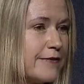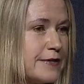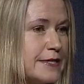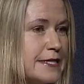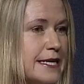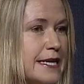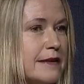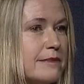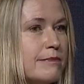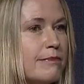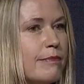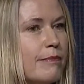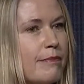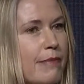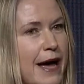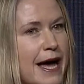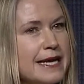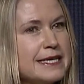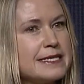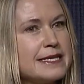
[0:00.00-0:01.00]
seen
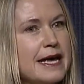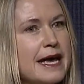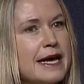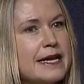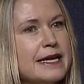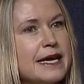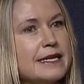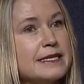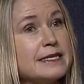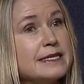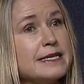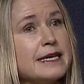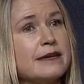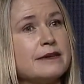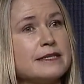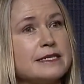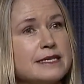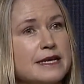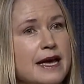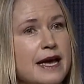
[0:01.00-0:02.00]
buy side and
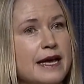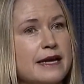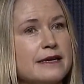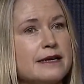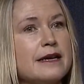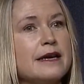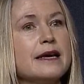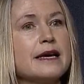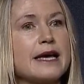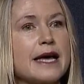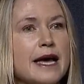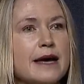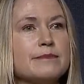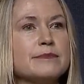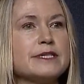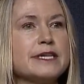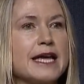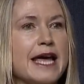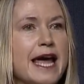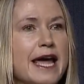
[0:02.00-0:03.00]
sell side come
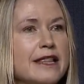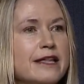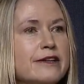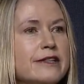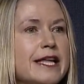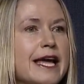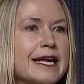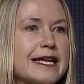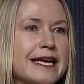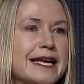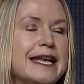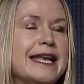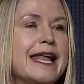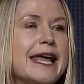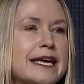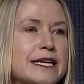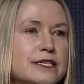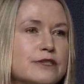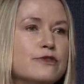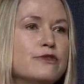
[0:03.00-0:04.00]
together, and that
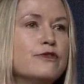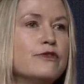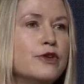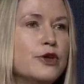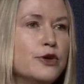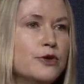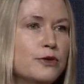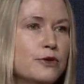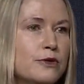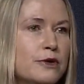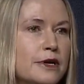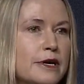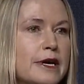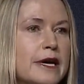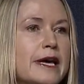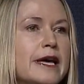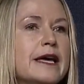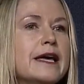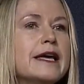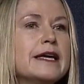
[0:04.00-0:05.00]
collective view
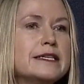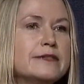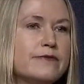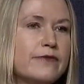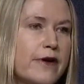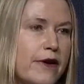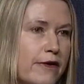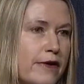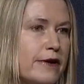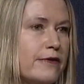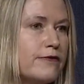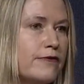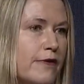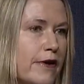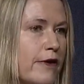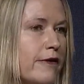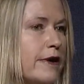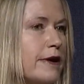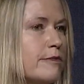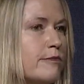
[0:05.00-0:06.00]
is very,
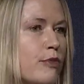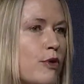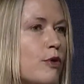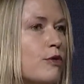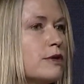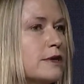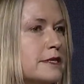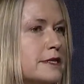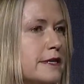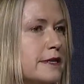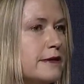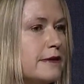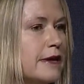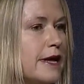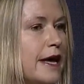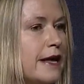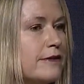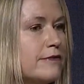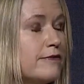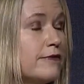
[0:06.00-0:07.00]
very important
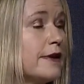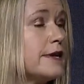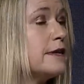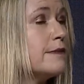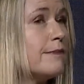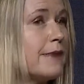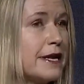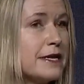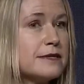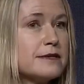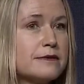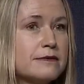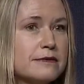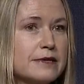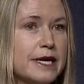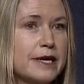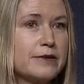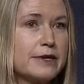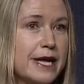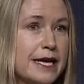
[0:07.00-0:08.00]
and fundamental
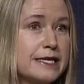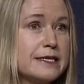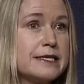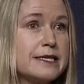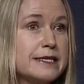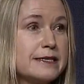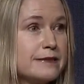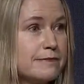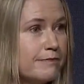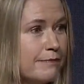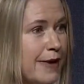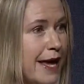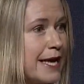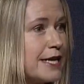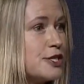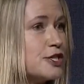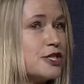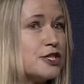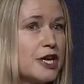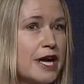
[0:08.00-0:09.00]
as this
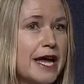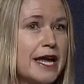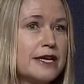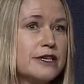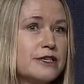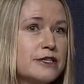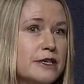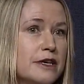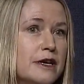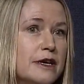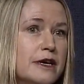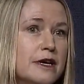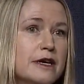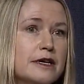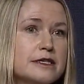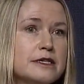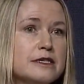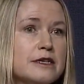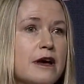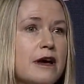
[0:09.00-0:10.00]
major change
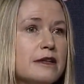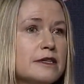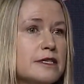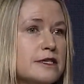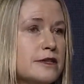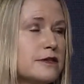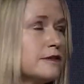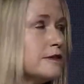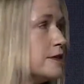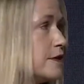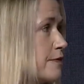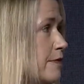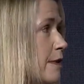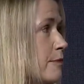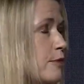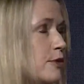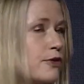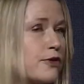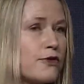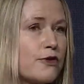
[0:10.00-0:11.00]
starts to
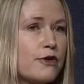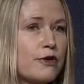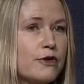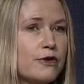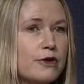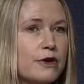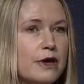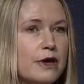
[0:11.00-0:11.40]
rumble through.